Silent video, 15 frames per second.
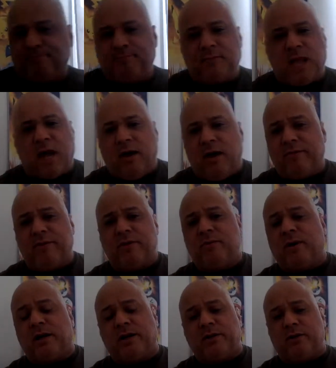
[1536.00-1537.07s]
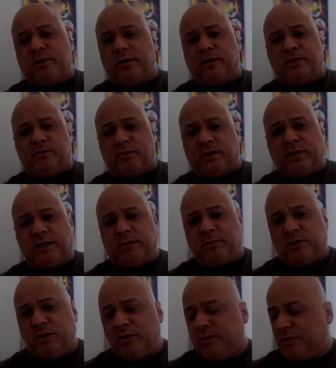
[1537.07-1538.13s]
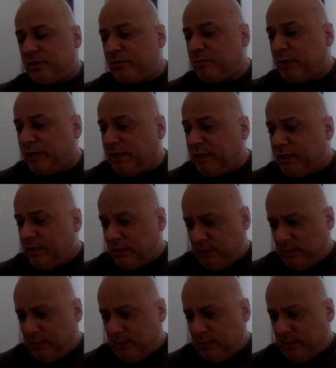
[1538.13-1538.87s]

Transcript: however you want to do it, it's really up to you. It's your money.